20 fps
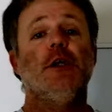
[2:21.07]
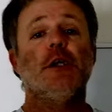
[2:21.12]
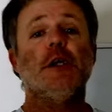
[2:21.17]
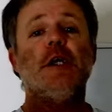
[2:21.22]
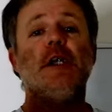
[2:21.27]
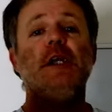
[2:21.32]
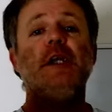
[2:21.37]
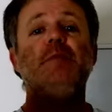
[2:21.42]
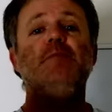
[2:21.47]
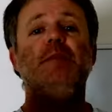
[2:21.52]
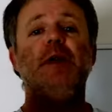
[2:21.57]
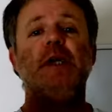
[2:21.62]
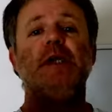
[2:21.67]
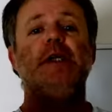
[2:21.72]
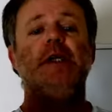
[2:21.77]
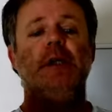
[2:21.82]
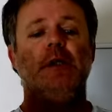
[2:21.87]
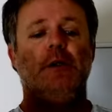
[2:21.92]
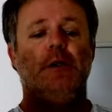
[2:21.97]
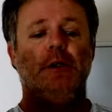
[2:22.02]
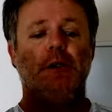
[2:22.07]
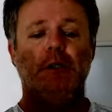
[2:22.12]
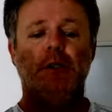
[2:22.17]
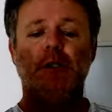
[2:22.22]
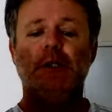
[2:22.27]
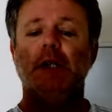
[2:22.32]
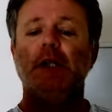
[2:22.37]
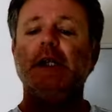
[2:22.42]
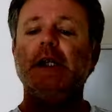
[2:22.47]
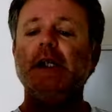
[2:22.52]
gonna need big gear. You're
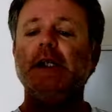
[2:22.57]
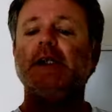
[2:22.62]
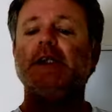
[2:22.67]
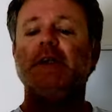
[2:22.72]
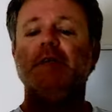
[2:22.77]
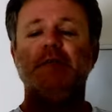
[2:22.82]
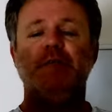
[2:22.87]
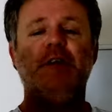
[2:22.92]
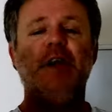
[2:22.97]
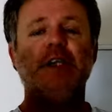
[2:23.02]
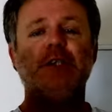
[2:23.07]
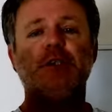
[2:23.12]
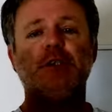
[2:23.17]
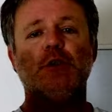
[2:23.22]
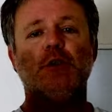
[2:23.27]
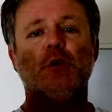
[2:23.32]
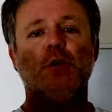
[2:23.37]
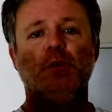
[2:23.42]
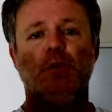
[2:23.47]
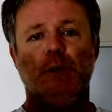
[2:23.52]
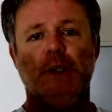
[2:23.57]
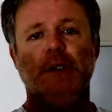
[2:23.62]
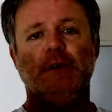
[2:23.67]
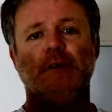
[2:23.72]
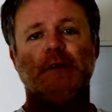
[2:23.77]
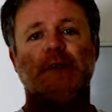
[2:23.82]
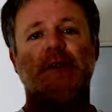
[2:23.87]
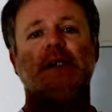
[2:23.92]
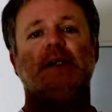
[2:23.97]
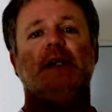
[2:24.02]
gonna need conventional
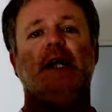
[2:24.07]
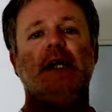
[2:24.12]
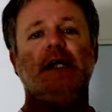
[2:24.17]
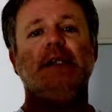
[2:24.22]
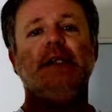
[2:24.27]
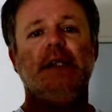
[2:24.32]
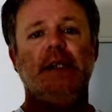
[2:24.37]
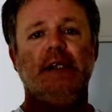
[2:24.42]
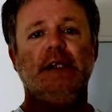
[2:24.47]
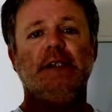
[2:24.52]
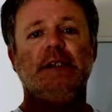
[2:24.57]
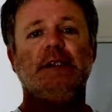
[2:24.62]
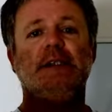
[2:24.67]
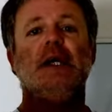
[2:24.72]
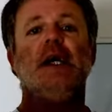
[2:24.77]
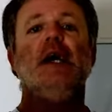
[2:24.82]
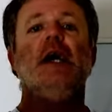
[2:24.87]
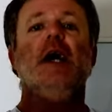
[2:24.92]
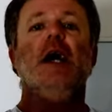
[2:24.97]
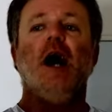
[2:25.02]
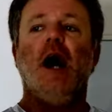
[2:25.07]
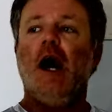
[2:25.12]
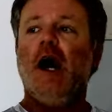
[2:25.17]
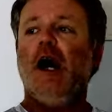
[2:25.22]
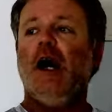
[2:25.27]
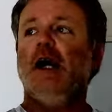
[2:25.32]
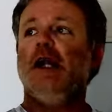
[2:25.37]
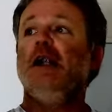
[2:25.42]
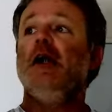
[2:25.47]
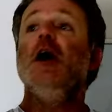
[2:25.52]
reels like these
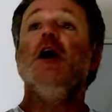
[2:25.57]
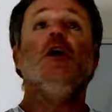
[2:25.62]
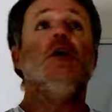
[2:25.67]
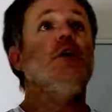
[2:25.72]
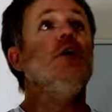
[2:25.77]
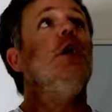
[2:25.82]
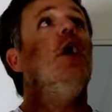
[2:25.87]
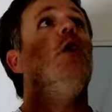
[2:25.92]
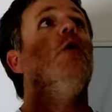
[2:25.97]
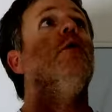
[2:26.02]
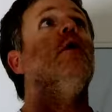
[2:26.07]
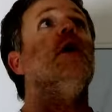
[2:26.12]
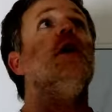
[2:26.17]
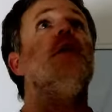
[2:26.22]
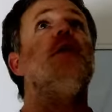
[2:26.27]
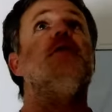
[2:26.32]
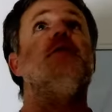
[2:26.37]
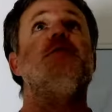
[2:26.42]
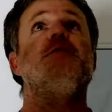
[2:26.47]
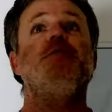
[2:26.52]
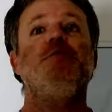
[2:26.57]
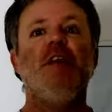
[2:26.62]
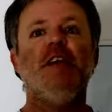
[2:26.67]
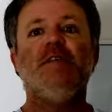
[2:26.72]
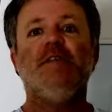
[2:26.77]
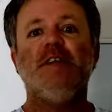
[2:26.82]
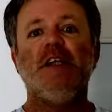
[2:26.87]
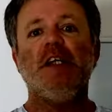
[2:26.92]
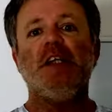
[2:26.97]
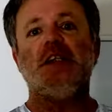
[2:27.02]
on, you know,
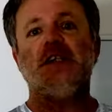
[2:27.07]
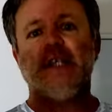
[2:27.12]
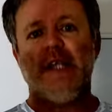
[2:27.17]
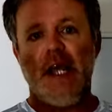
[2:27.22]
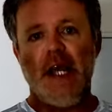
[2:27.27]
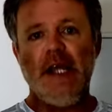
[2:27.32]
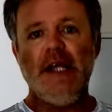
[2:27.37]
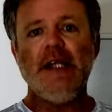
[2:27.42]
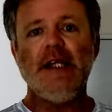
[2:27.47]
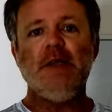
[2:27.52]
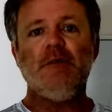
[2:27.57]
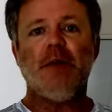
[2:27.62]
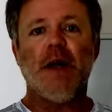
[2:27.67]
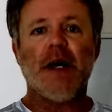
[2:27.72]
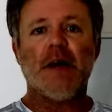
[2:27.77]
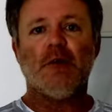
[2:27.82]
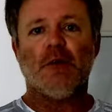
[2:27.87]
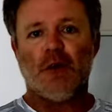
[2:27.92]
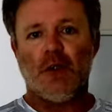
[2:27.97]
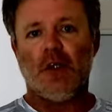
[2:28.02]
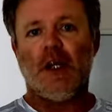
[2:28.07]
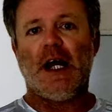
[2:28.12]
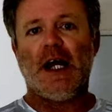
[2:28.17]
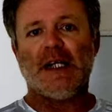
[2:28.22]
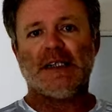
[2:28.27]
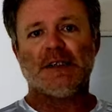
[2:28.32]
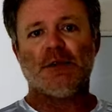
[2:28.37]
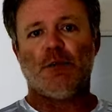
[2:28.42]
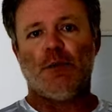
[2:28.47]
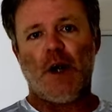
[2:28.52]
50 to 80 pound
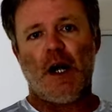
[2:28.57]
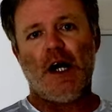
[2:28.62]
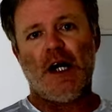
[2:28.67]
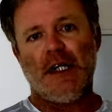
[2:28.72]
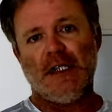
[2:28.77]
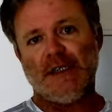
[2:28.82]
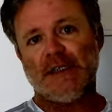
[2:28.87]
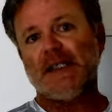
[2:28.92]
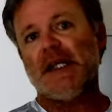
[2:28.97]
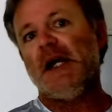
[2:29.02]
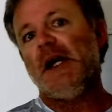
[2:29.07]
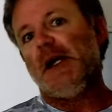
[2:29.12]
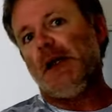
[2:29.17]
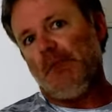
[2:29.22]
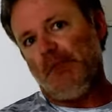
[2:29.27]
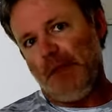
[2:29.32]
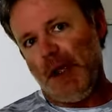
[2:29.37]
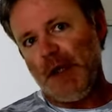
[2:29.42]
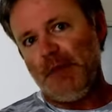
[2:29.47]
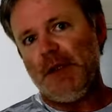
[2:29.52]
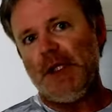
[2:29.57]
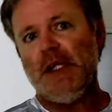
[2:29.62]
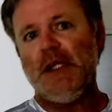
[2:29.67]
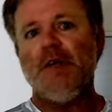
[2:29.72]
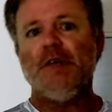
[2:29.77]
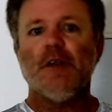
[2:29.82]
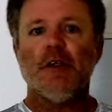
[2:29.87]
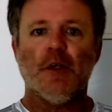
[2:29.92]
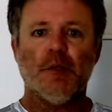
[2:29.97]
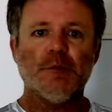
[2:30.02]
class rods, maybe
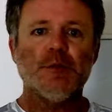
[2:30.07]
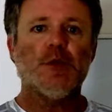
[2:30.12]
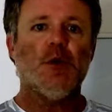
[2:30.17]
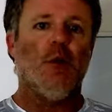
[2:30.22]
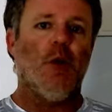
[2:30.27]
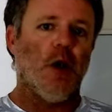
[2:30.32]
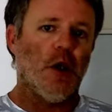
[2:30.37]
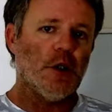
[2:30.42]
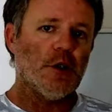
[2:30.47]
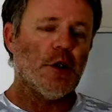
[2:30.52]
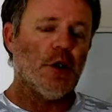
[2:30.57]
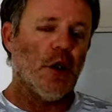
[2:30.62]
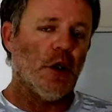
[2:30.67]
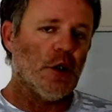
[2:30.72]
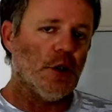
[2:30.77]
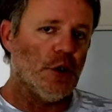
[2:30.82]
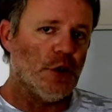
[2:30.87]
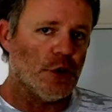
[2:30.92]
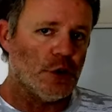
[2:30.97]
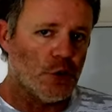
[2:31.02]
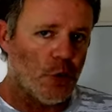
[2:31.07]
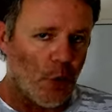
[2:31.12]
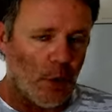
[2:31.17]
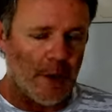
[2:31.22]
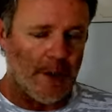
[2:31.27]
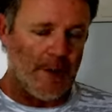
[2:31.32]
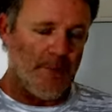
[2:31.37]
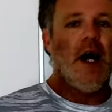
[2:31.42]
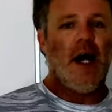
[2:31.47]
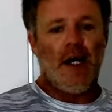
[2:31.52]
even up to 100,
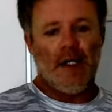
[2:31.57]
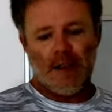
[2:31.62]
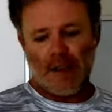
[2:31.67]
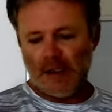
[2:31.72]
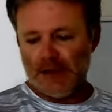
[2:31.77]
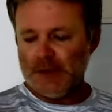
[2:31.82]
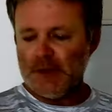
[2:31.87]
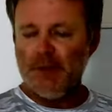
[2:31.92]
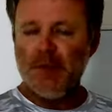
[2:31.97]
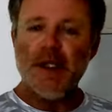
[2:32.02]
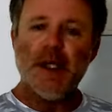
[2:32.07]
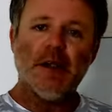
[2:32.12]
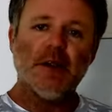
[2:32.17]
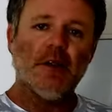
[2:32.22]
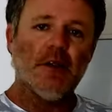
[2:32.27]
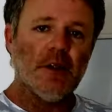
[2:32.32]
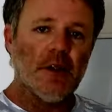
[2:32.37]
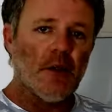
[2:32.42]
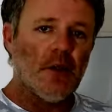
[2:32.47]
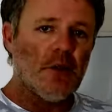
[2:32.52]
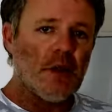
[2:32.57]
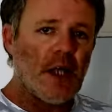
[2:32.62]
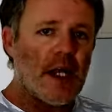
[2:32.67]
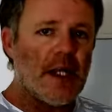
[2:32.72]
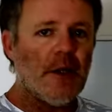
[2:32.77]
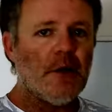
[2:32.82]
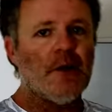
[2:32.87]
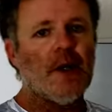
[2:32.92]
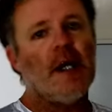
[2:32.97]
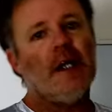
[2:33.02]
120. I like to be on the little
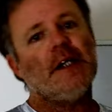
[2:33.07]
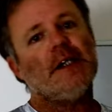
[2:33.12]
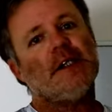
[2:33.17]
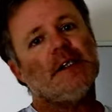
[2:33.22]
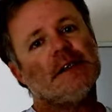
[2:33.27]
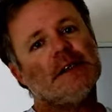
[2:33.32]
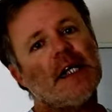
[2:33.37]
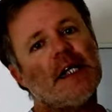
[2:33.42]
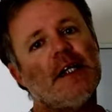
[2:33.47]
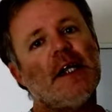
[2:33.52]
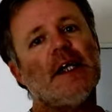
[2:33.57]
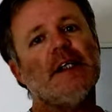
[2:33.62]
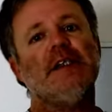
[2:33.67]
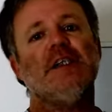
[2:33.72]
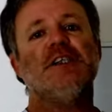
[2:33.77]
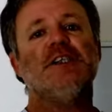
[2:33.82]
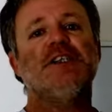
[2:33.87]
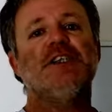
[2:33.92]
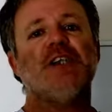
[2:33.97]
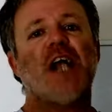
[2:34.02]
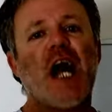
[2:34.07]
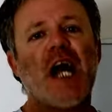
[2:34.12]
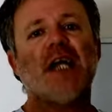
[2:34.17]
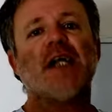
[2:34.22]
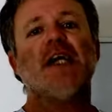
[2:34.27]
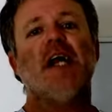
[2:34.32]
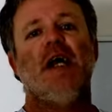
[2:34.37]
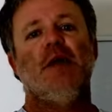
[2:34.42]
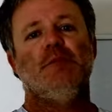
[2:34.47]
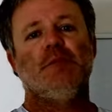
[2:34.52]
lighter end because I like the
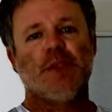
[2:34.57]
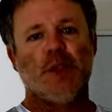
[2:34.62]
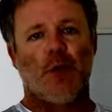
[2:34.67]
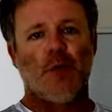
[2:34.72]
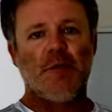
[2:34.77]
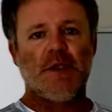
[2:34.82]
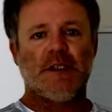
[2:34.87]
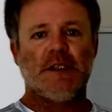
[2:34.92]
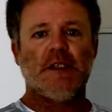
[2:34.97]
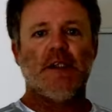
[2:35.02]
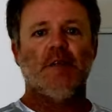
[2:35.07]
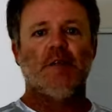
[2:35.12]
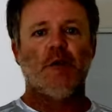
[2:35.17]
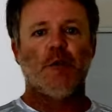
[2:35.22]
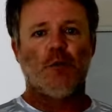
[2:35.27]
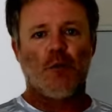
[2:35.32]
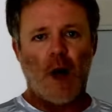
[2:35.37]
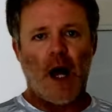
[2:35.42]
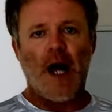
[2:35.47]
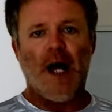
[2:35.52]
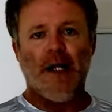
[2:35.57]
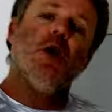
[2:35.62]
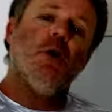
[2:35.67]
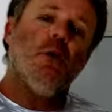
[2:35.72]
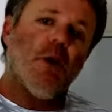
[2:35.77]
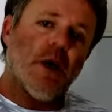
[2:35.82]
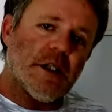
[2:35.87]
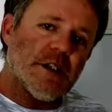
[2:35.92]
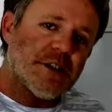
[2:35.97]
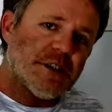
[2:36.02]
shock absorbency of a rod.
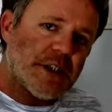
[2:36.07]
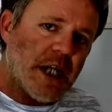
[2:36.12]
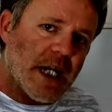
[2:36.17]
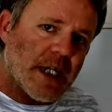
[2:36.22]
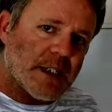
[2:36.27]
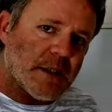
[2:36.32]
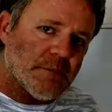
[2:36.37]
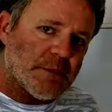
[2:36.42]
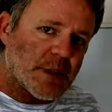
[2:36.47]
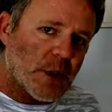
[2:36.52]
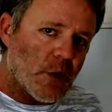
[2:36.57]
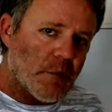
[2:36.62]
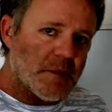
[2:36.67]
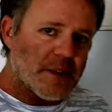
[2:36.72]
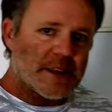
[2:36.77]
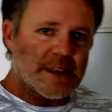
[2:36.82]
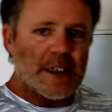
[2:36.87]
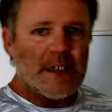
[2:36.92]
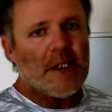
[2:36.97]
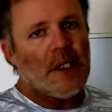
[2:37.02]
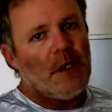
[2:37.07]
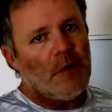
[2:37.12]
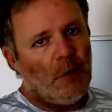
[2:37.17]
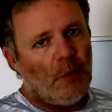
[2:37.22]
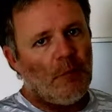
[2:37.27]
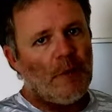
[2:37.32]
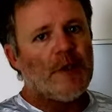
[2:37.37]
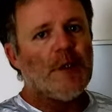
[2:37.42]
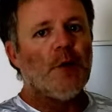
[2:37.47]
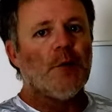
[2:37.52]
What is shock absorbency? Well,
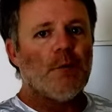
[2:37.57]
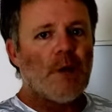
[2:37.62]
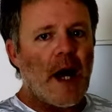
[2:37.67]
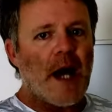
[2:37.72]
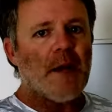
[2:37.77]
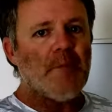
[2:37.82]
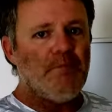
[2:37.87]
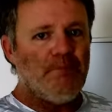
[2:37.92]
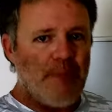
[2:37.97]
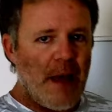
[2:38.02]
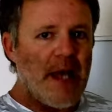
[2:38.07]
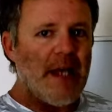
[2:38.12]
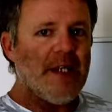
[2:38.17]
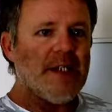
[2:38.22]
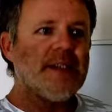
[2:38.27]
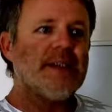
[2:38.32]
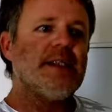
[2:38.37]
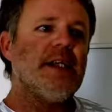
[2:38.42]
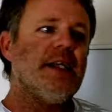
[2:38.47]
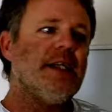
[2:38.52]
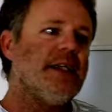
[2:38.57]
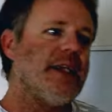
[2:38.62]
when your rod bends and it